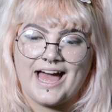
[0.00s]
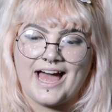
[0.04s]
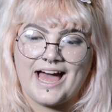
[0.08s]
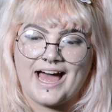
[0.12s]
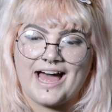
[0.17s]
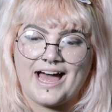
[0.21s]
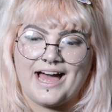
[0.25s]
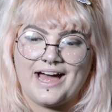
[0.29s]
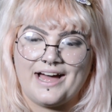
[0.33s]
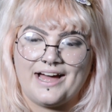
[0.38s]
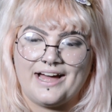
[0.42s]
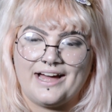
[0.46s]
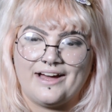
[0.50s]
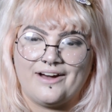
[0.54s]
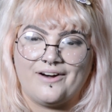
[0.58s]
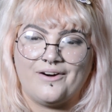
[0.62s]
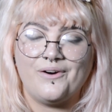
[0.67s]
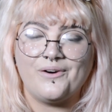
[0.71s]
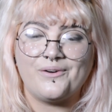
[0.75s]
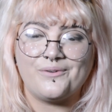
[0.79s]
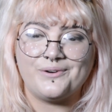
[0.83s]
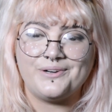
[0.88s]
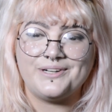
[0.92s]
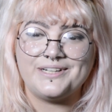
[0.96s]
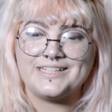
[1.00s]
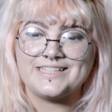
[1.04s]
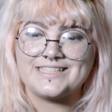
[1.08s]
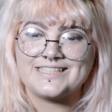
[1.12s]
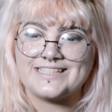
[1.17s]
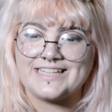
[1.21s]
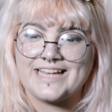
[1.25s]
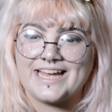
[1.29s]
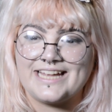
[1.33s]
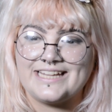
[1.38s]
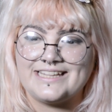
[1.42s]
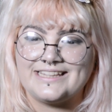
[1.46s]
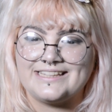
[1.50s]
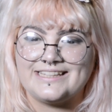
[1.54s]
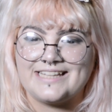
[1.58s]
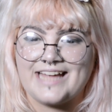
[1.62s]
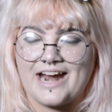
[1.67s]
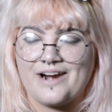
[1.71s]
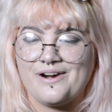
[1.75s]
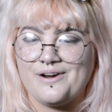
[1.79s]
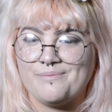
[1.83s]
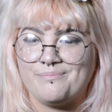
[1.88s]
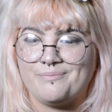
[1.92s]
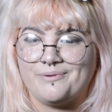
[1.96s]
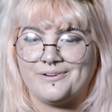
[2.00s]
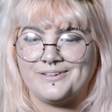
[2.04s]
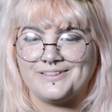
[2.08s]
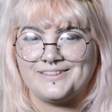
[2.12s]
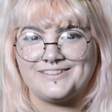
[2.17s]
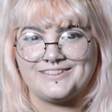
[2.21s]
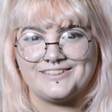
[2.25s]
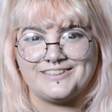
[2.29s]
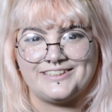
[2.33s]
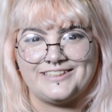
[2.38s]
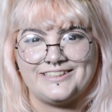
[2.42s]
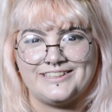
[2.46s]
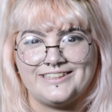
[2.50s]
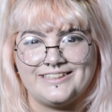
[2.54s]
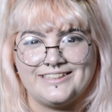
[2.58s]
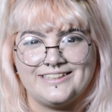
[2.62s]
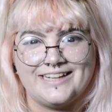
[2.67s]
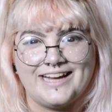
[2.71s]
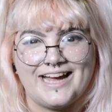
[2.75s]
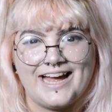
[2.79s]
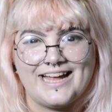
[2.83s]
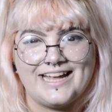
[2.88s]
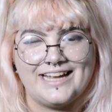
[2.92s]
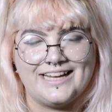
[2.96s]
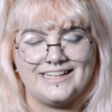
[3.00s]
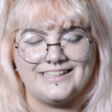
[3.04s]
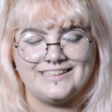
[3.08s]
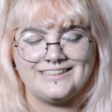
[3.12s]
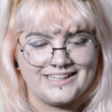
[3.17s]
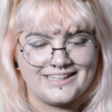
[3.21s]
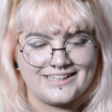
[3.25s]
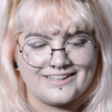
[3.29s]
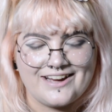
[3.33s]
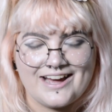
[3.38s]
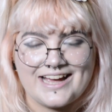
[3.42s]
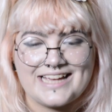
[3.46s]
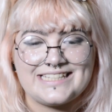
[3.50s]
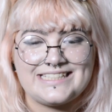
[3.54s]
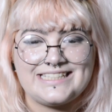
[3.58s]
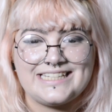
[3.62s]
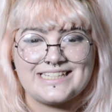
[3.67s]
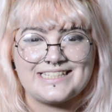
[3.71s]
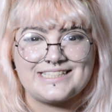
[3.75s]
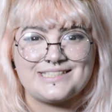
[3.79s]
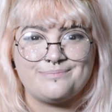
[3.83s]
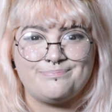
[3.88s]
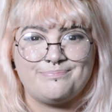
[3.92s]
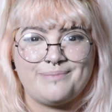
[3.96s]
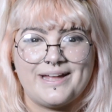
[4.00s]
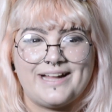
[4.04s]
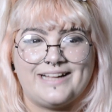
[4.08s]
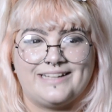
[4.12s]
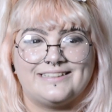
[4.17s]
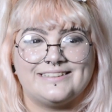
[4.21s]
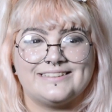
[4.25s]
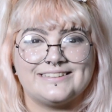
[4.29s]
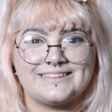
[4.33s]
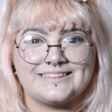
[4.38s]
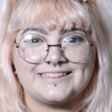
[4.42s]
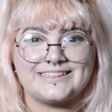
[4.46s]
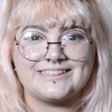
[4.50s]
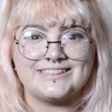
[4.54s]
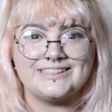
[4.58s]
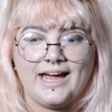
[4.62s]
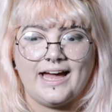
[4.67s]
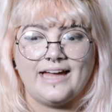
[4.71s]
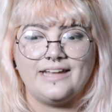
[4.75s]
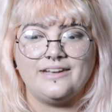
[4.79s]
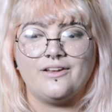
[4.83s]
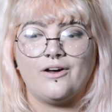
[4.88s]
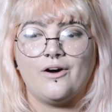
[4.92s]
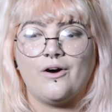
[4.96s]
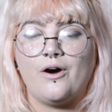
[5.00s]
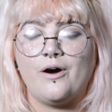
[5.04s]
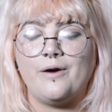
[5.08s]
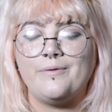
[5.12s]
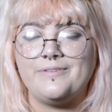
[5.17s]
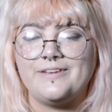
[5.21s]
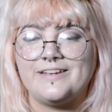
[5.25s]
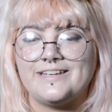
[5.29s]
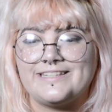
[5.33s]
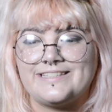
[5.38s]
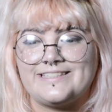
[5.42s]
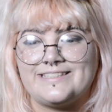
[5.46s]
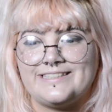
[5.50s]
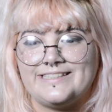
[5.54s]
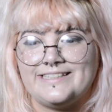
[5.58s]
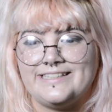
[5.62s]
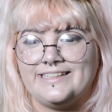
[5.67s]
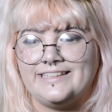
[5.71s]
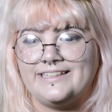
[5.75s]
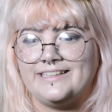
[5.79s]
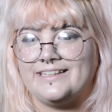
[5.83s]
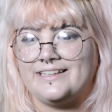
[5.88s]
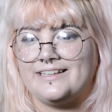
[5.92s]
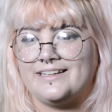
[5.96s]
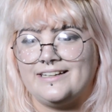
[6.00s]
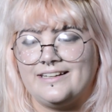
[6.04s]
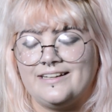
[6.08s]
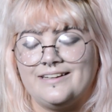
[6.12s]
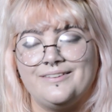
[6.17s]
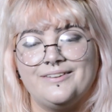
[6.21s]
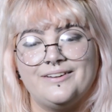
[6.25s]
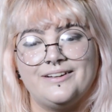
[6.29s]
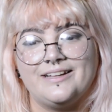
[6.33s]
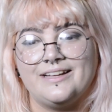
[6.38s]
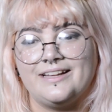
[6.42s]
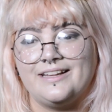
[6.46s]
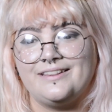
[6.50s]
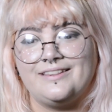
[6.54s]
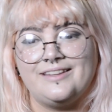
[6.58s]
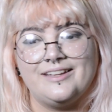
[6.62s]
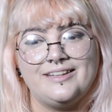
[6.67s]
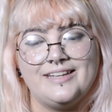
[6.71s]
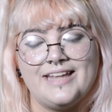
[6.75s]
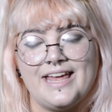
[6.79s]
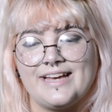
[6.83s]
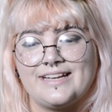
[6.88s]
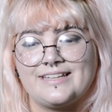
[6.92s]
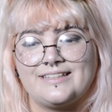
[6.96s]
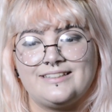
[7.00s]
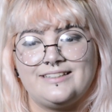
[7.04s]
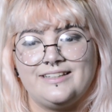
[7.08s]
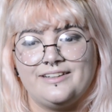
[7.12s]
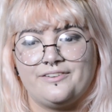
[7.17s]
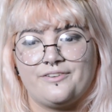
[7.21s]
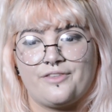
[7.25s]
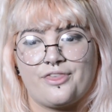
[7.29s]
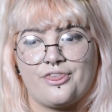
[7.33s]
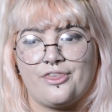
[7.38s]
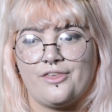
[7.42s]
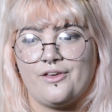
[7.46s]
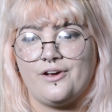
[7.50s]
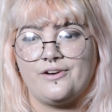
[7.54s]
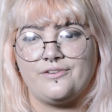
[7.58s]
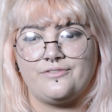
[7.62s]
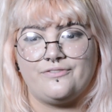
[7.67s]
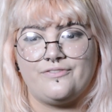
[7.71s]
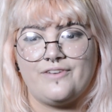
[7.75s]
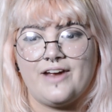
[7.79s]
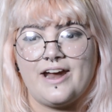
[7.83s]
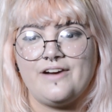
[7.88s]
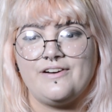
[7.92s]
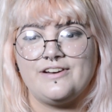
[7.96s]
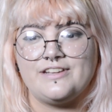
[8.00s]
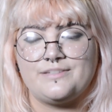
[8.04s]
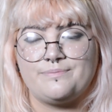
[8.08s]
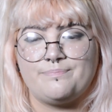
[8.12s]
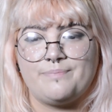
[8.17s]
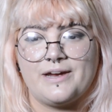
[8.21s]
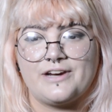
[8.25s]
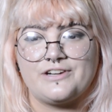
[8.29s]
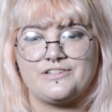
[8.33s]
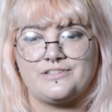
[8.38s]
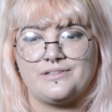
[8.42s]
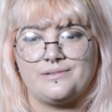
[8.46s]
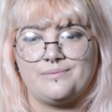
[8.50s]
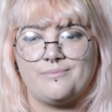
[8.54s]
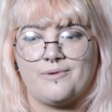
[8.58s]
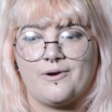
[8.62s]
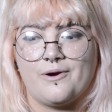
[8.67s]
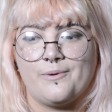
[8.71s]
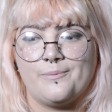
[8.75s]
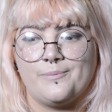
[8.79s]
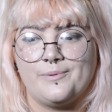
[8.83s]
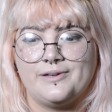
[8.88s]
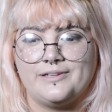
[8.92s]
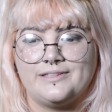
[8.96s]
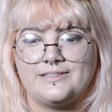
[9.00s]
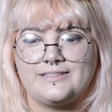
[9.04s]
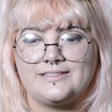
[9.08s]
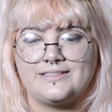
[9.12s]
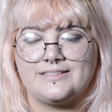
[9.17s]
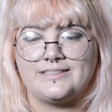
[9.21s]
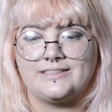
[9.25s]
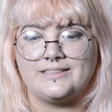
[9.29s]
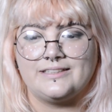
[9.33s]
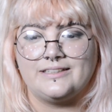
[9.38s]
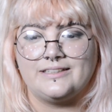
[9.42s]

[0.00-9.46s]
Hogwarts and Harry Potter and casting spells. And obviously, the third very special moment